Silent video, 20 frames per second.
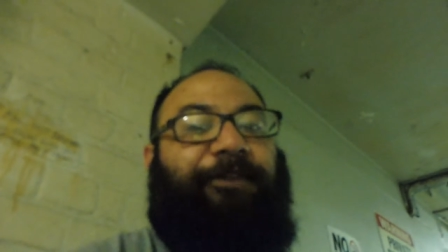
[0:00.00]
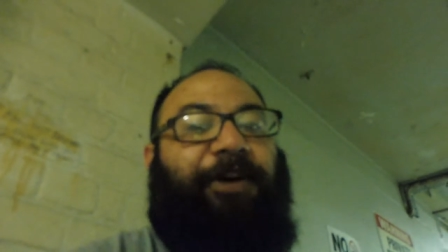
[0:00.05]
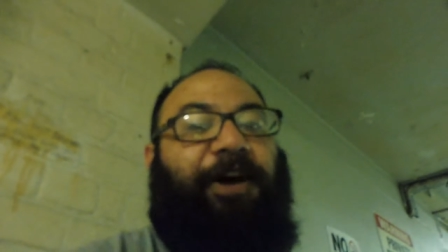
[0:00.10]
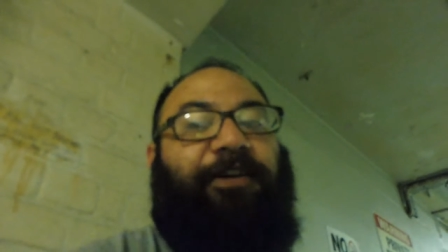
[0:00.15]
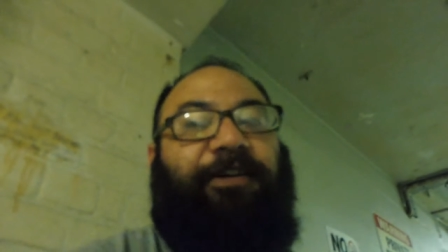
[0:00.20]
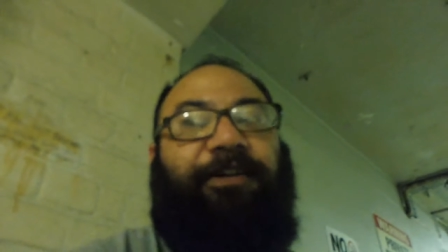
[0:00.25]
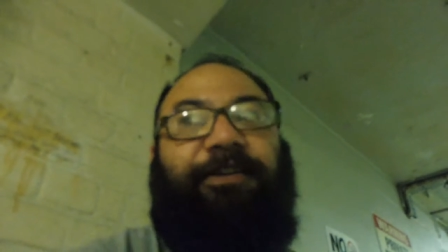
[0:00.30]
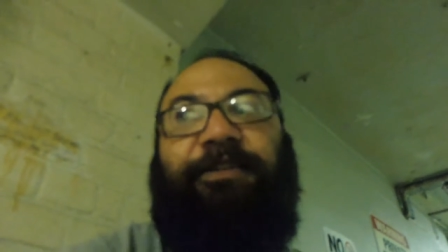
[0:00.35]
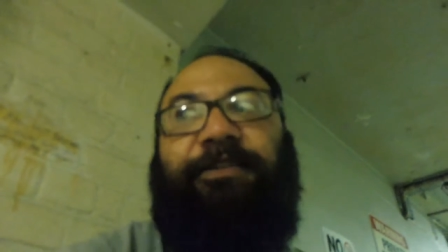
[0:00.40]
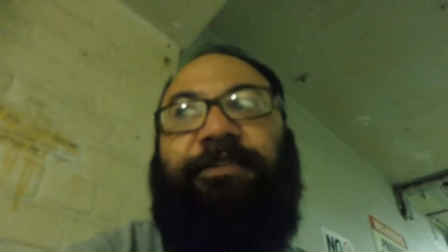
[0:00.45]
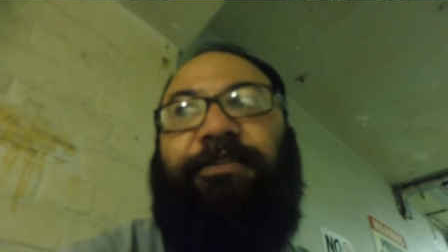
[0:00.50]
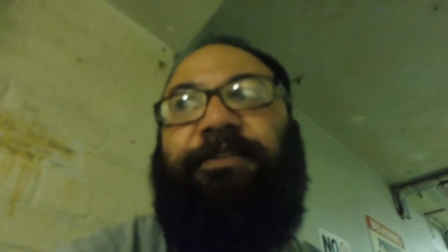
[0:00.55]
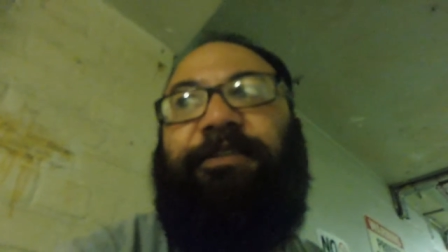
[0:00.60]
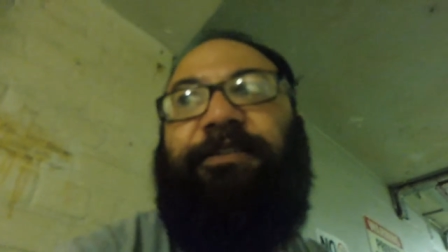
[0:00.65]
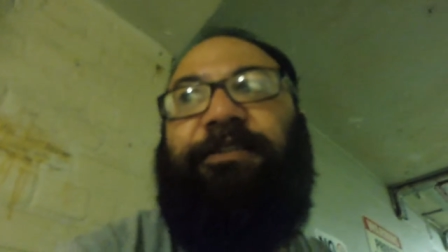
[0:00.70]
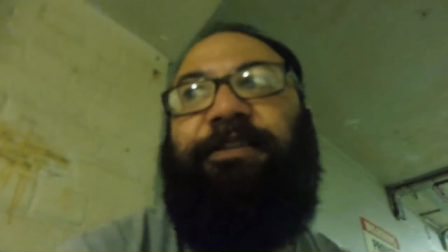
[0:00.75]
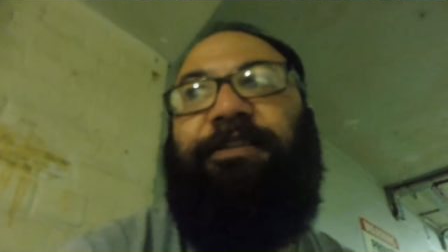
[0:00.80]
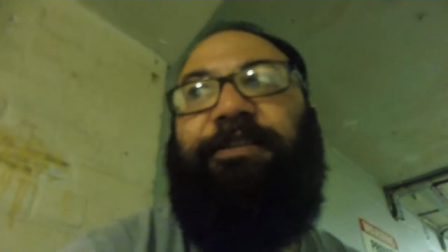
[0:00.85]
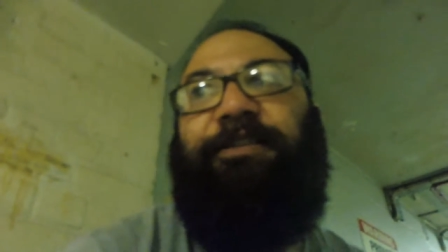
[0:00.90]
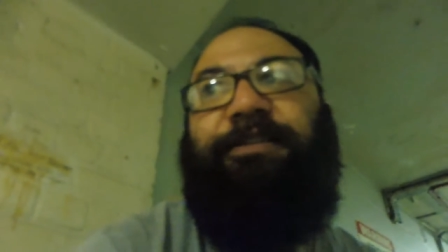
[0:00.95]
funk.
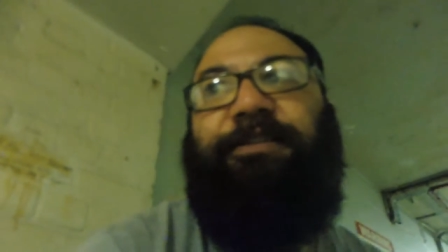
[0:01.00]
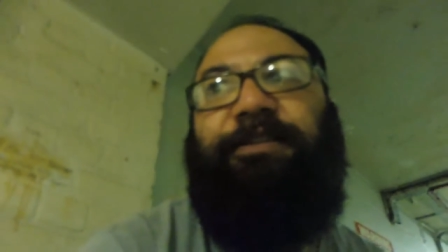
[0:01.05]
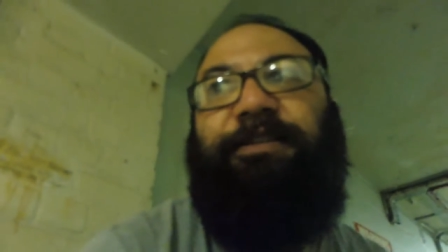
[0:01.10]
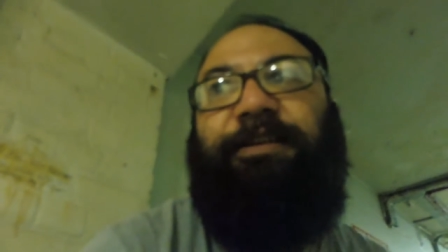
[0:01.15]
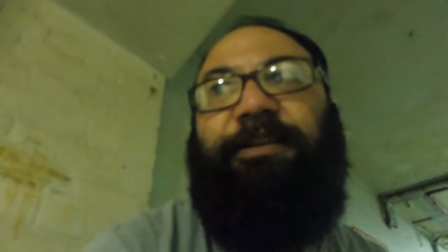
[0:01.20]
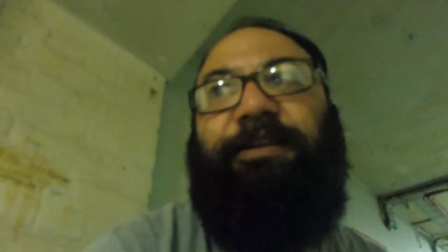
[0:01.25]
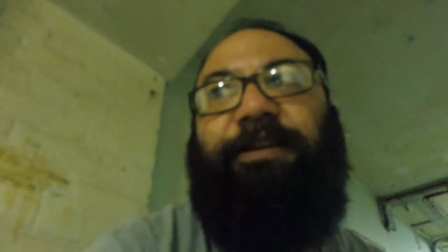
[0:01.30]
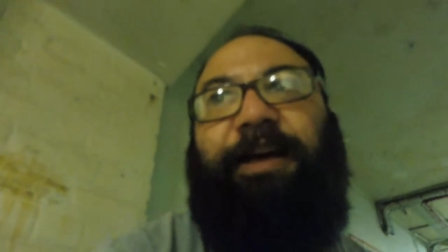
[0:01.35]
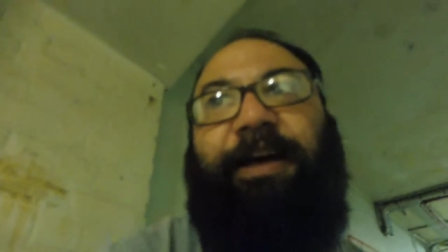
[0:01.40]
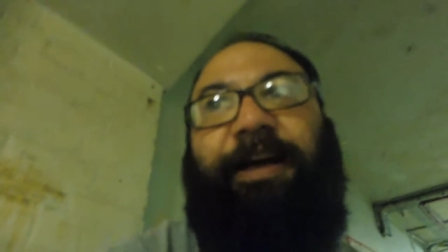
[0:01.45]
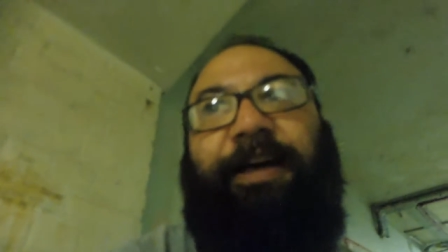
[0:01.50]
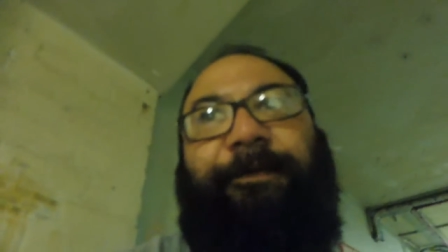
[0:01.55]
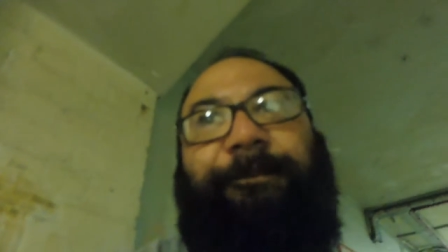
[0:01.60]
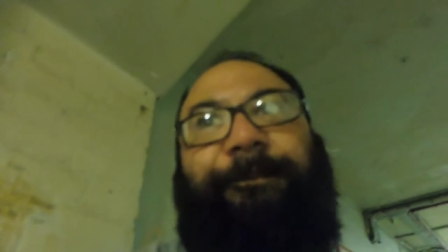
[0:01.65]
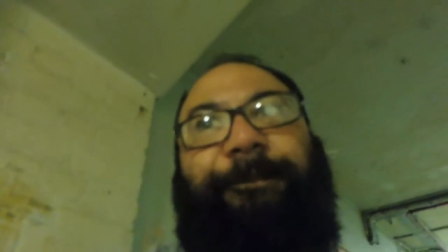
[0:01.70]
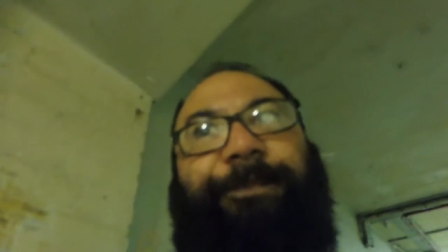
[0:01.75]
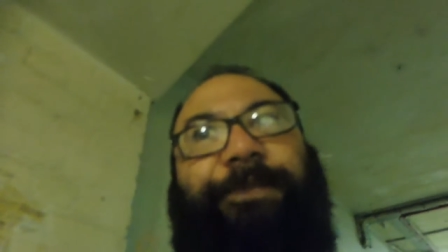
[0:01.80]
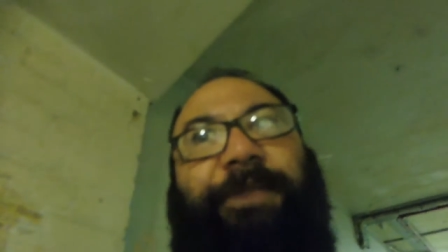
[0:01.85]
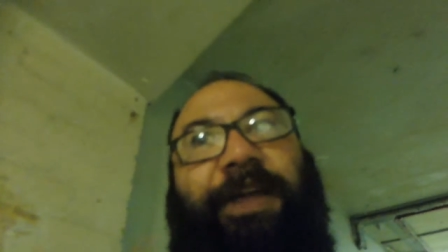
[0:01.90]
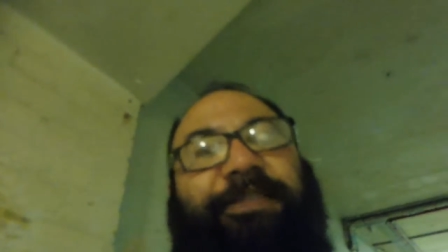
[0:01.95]
Um,
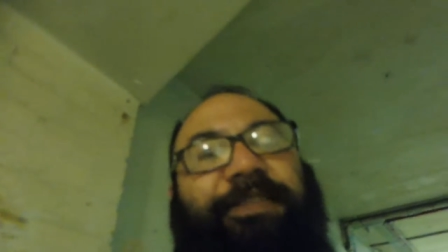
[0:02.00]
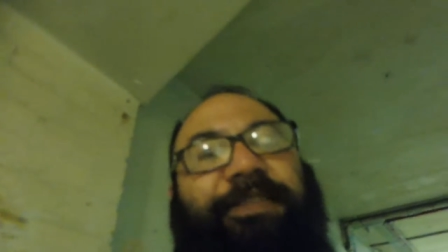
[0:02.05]
I